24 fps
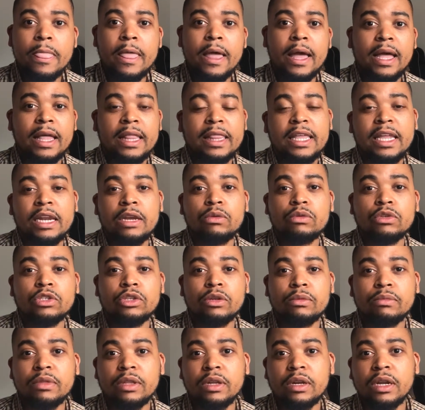and then it was
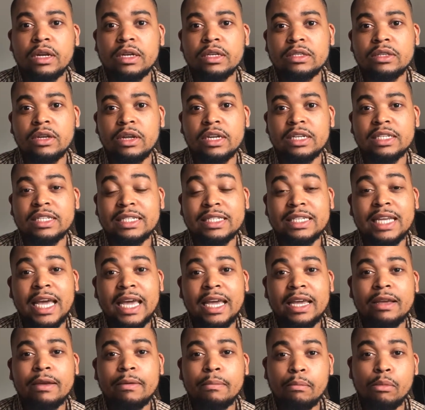something I decided to
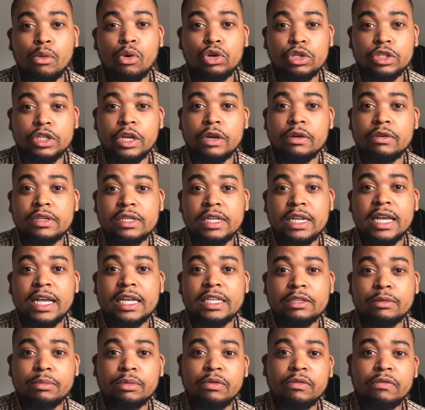take more seriously as
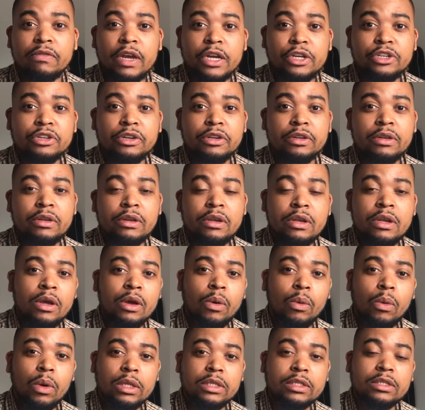a profession
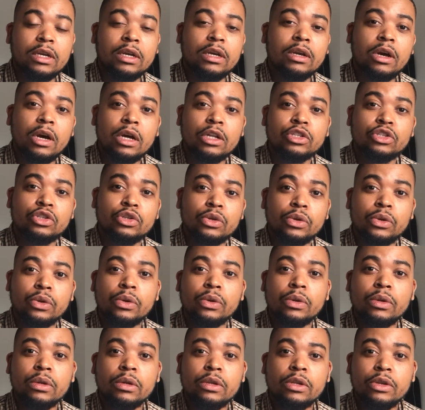once I got to
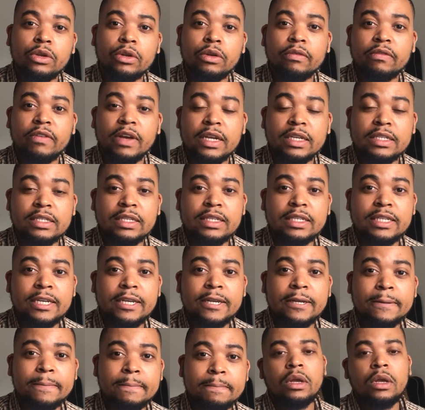university.